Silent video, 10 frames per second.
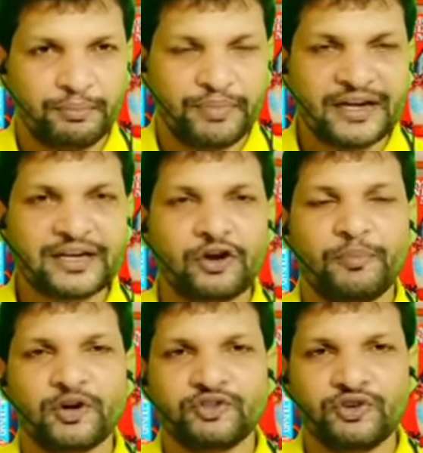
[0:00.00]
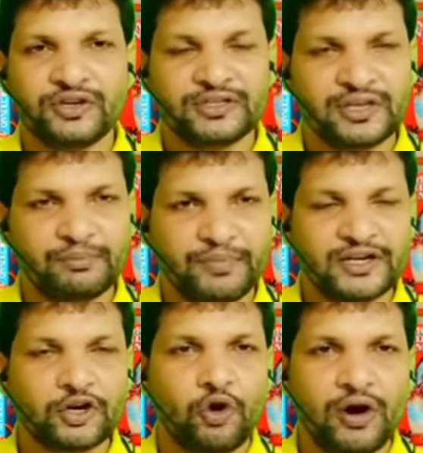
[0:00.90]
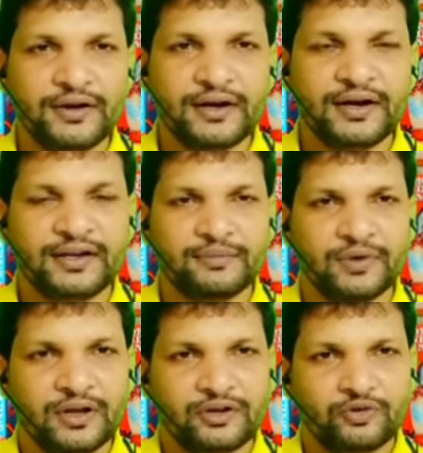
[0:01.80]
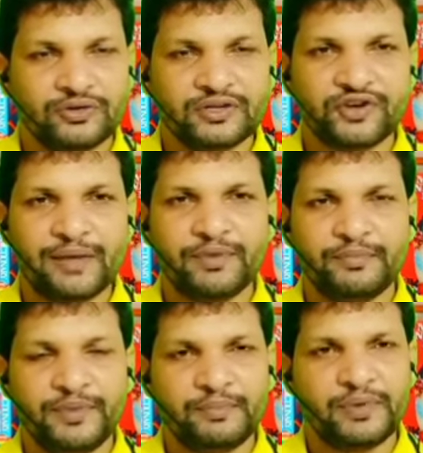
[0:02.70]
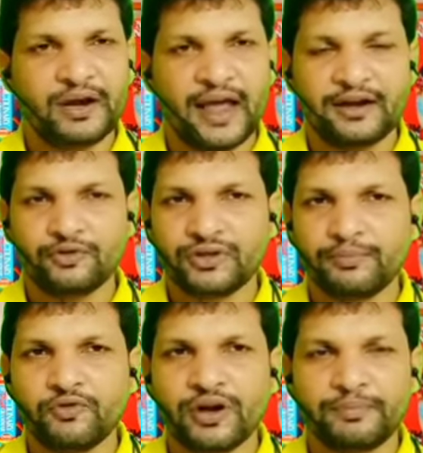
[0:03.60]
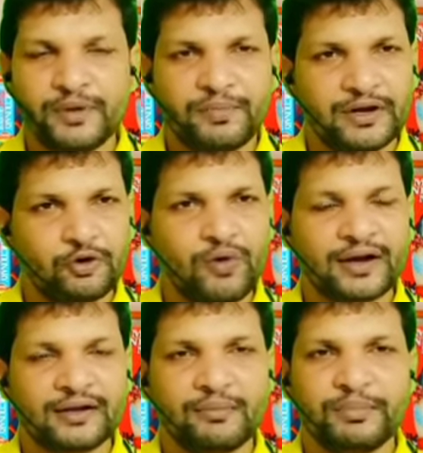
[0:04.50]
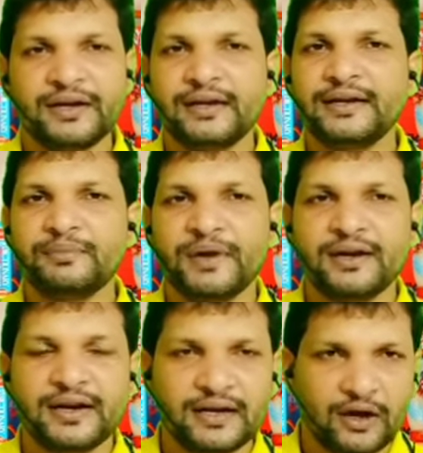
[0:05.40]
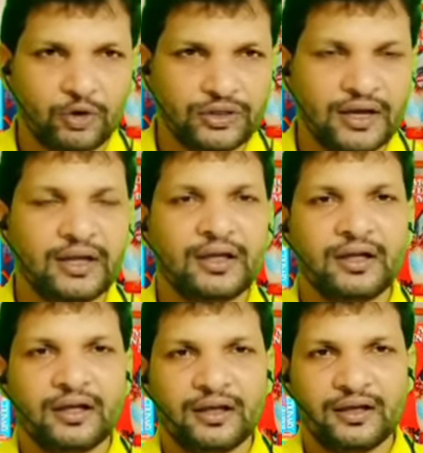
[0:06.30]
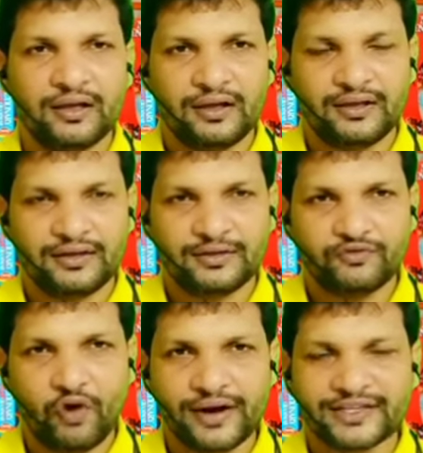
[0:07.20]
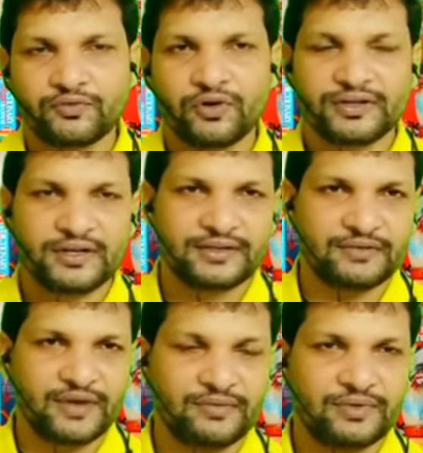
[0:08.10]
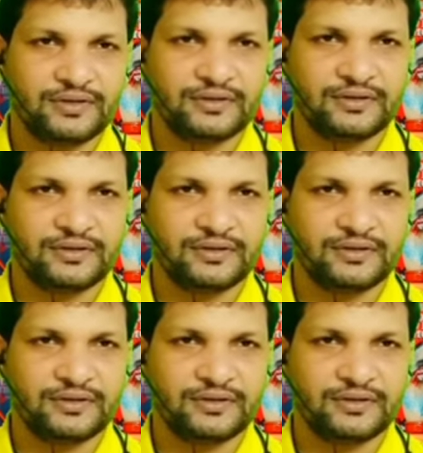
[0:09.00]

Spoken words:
better opportunity, some better alternative to the tribal people and to the poor people who are completely dependent on the forest for their survival.